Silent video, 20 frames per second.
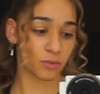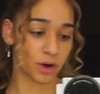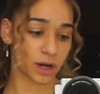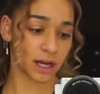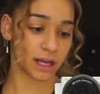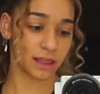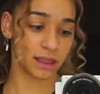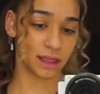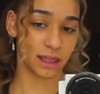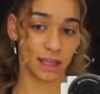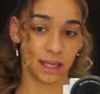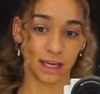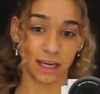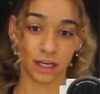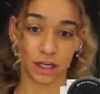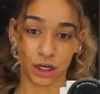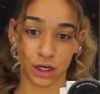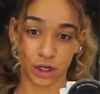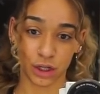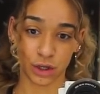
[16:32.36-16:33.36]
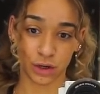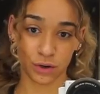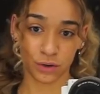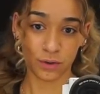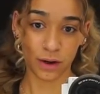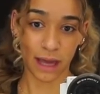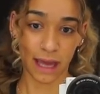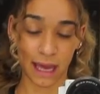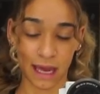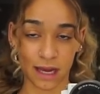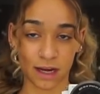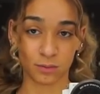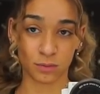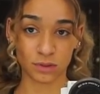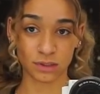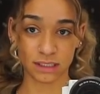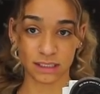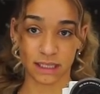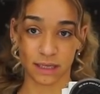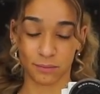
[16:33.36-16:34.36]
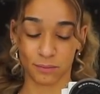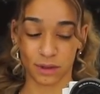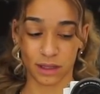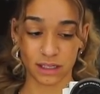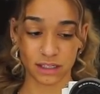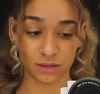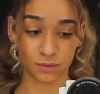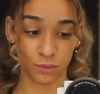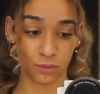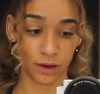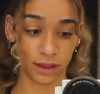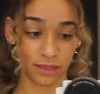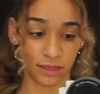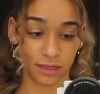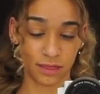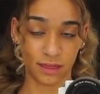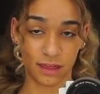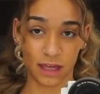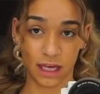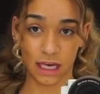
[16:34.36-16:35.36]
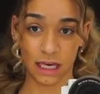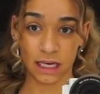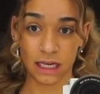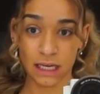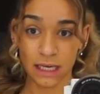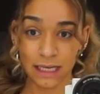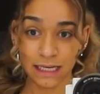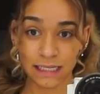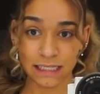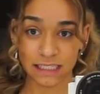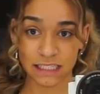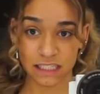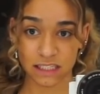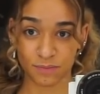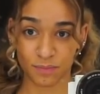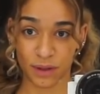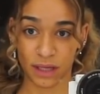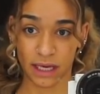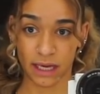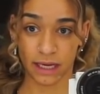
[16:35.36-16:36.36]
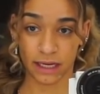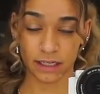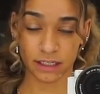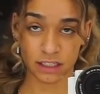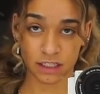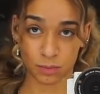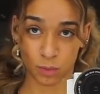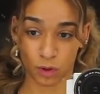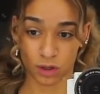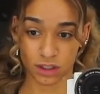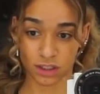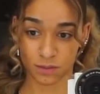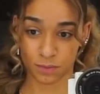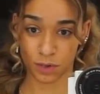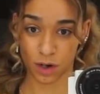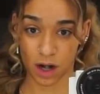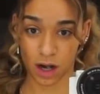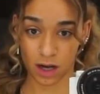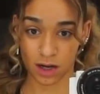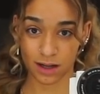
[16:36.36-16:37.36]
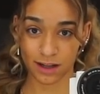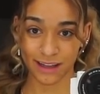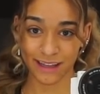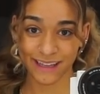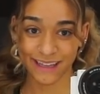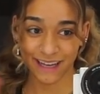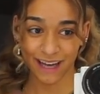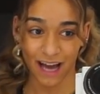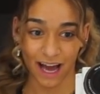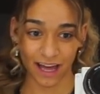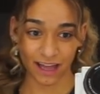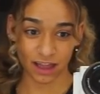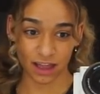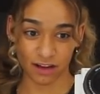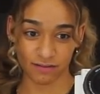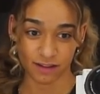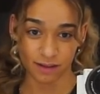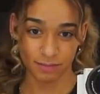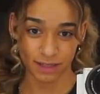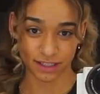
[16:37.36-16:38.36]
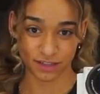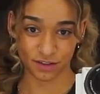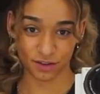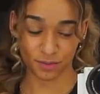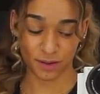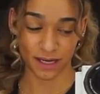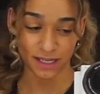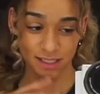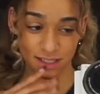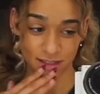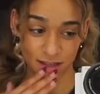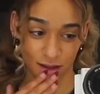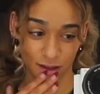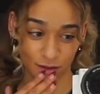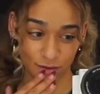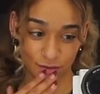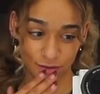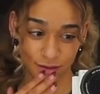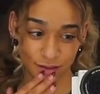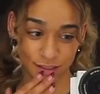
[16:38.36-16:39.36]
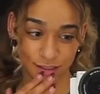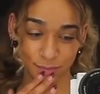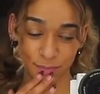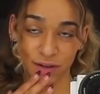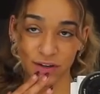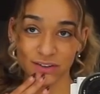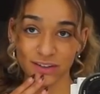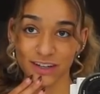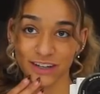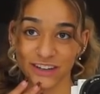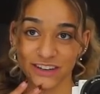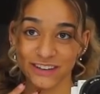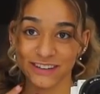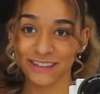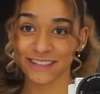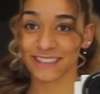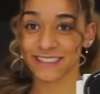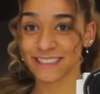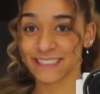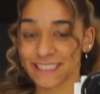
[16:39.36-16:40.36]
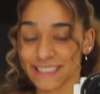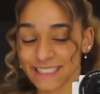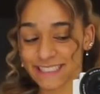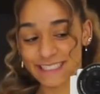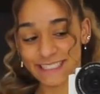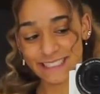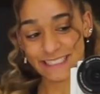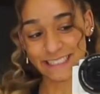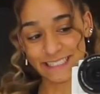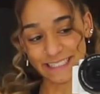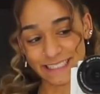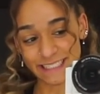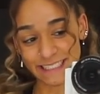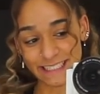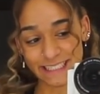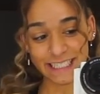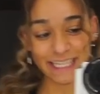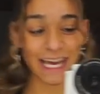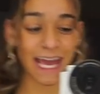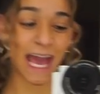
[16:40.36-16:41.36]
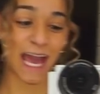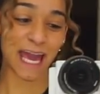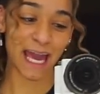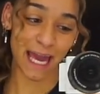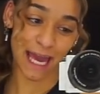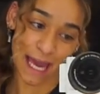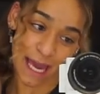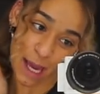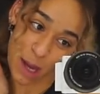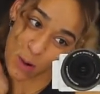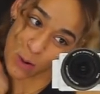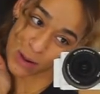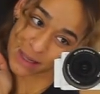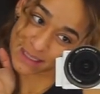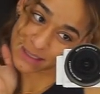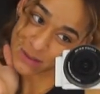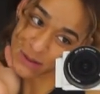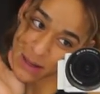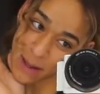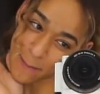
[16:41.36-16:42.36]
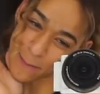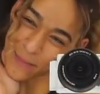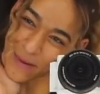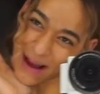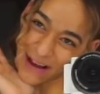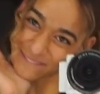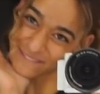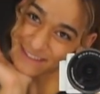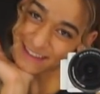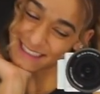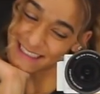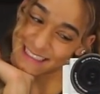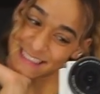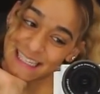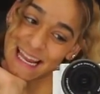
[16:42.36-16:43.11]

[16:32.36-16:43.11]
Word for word: wearing the new Animal Seamless with the Speed Sports Bra. I love that my toothpaste is all over this mirror. Okay, going to get breakfast